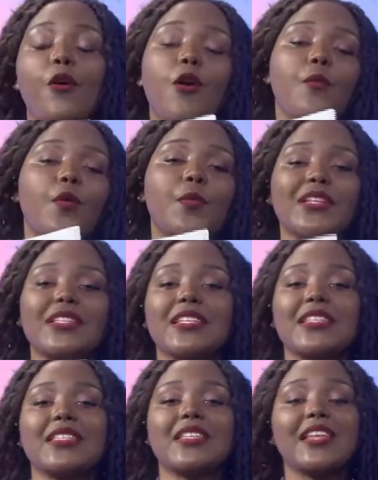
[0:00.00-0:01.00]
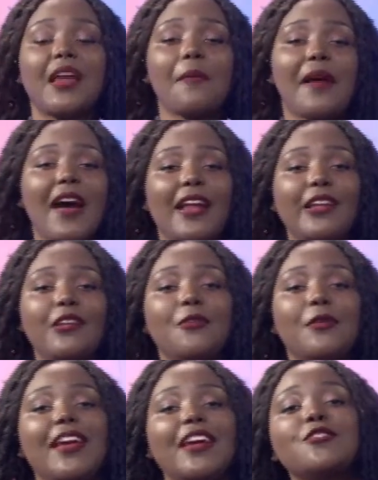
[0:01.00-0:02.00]
Pokomo Princess, kila mahali.
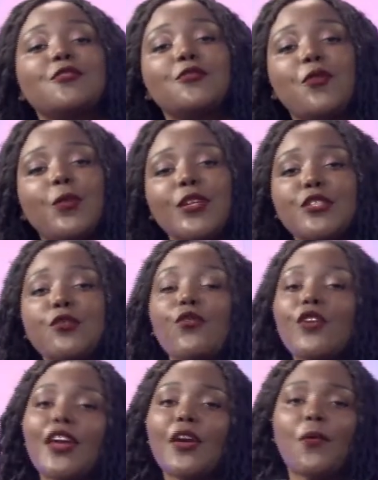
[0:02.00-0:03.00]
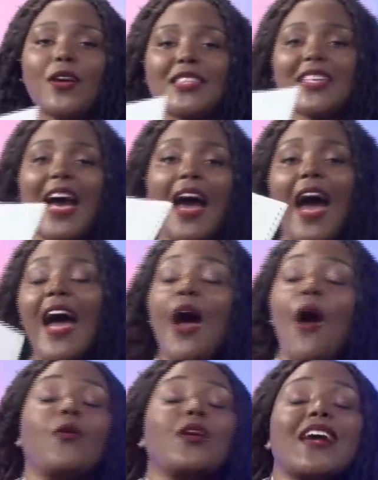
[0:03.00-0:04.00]
You'll get to know what's cooking, what
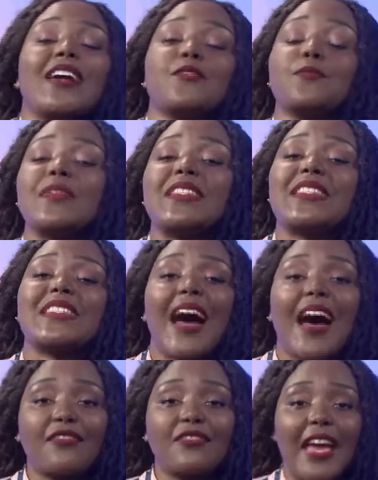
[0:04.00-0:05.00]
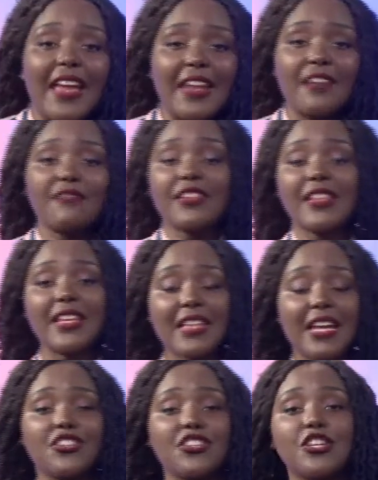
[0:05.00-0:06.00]
has been served, and everything
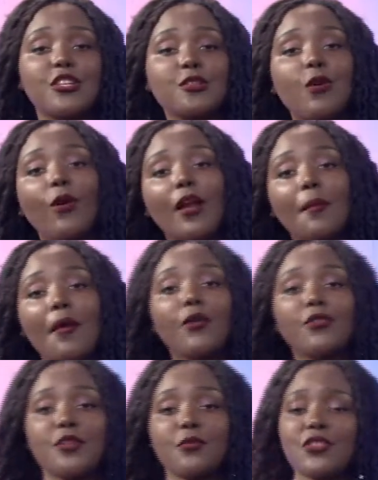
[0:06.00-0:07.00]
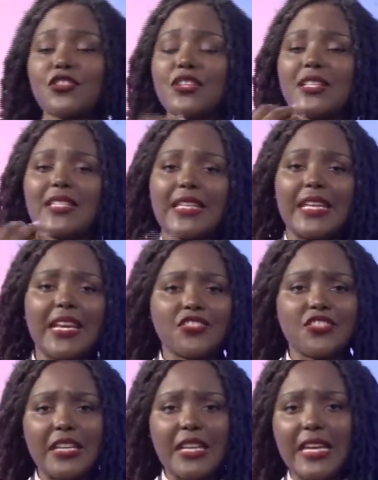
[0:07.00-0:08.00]
that she is all about and what she is
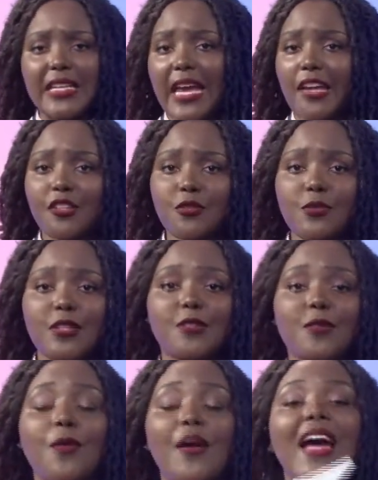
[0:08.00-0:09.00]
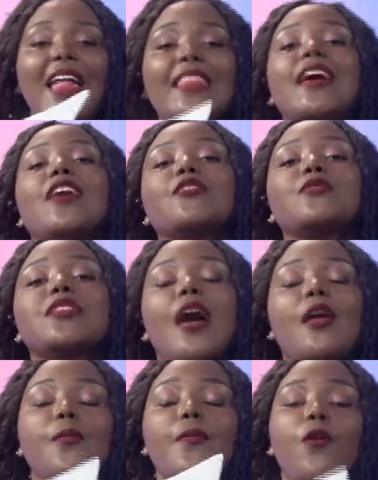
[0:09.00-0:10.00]
engaging in and doing. So the handles
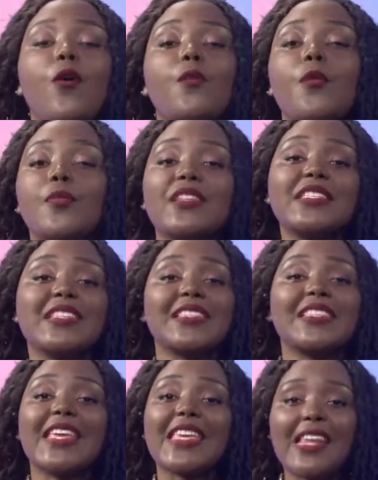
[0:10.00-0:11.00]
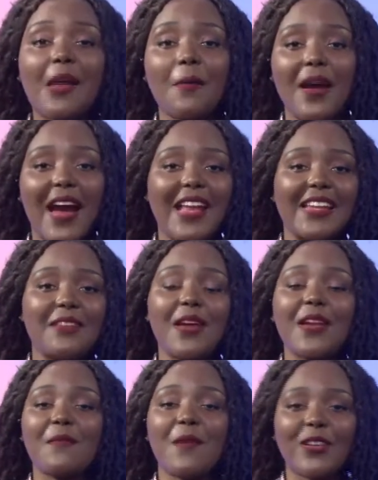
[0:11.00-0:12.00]
are Pokomo Princess, kila mahali.
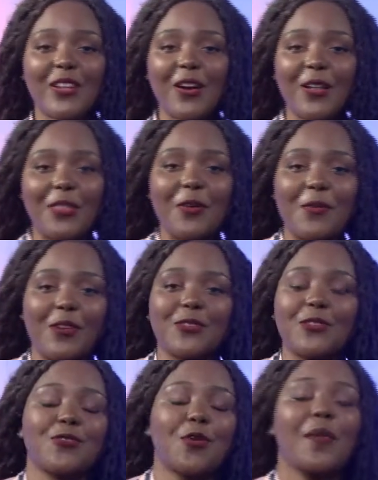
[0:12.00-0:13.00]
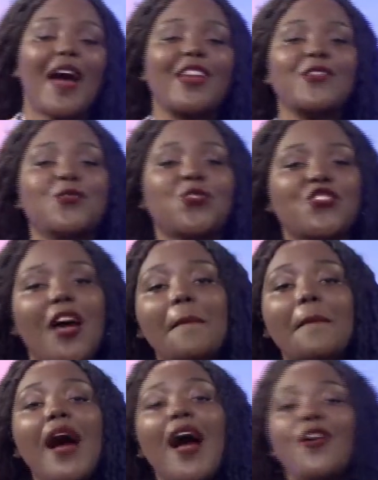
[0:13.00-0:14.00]
Right about now, although, we want to drop her new
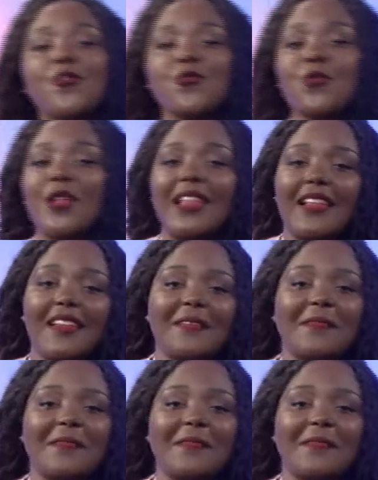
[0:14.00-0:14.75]
jam, Rule.